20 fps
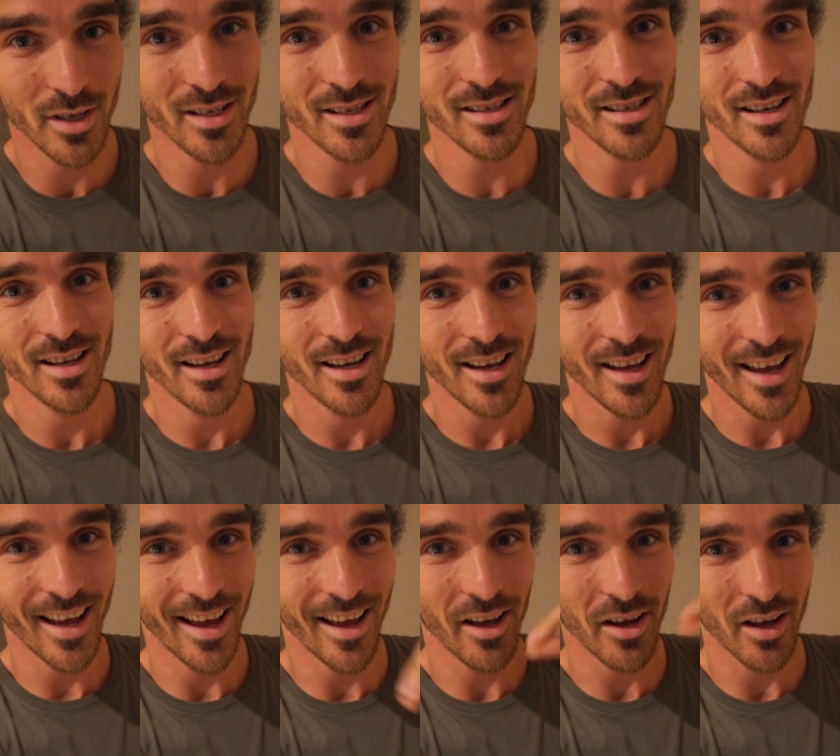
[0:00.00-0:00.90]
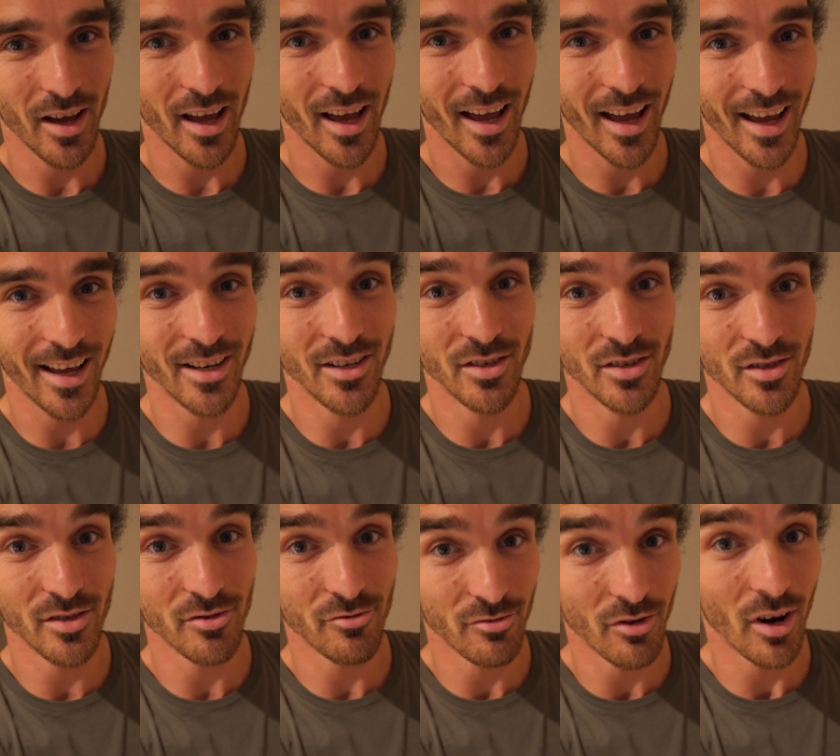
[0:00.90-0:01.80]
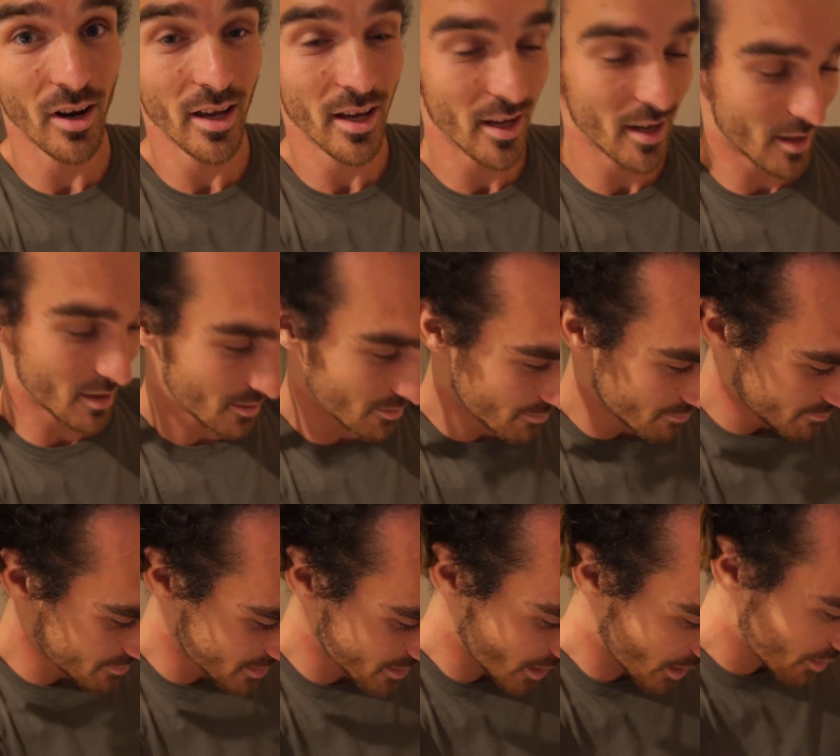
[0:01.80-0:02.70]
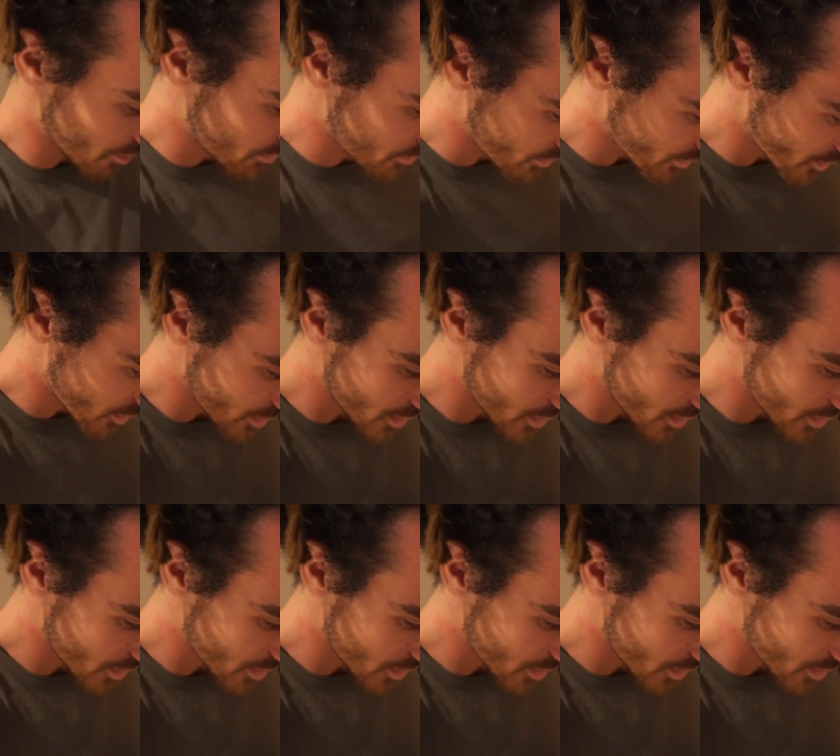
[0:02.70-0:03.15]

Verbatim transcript: is at handwriting stuff.